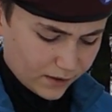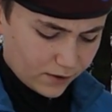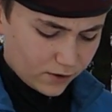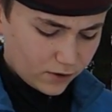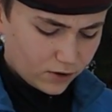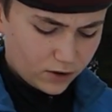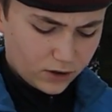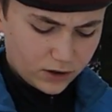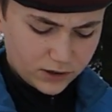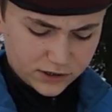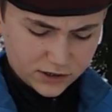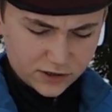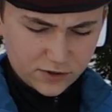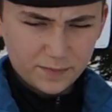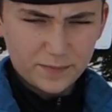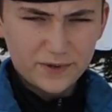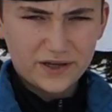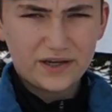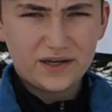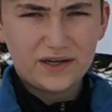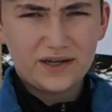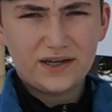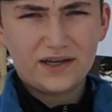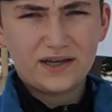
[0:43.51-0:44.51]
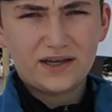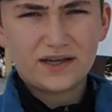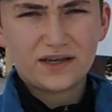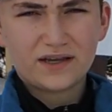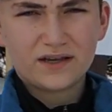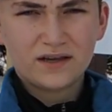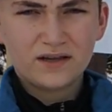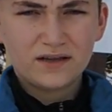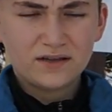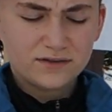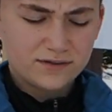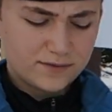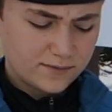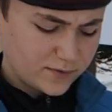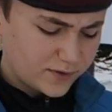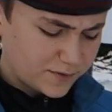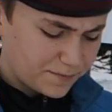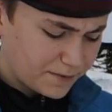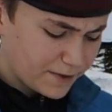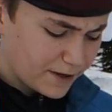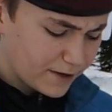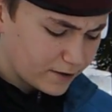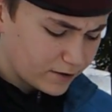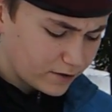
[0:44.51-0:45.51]
You'll also be needing some
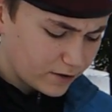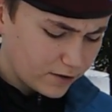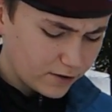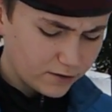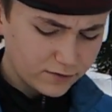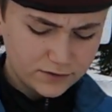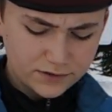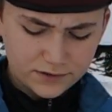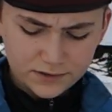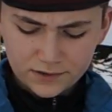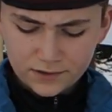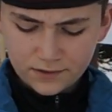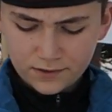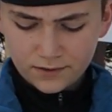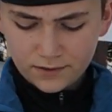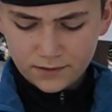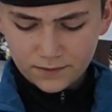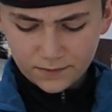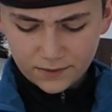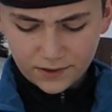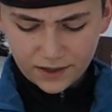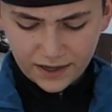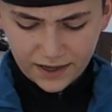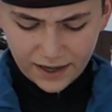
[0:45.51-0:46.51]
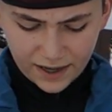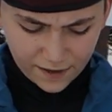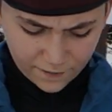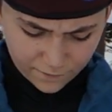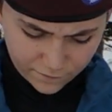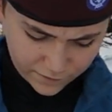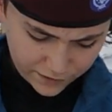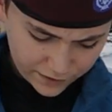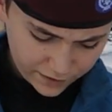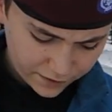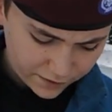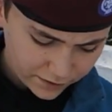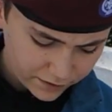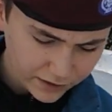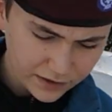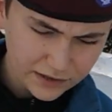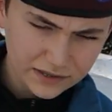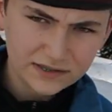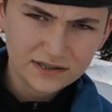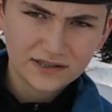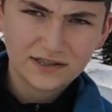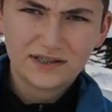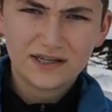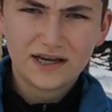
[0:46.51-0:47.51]
spare clothes. What I have here
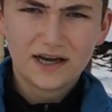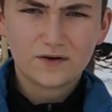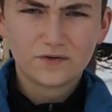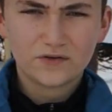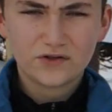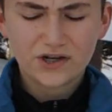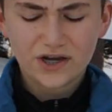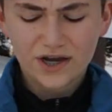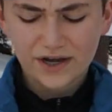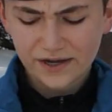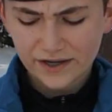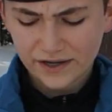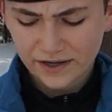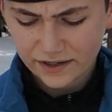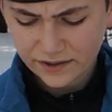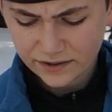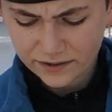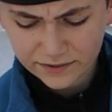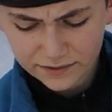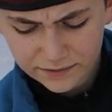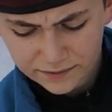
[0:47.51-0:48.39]
is a down jacket.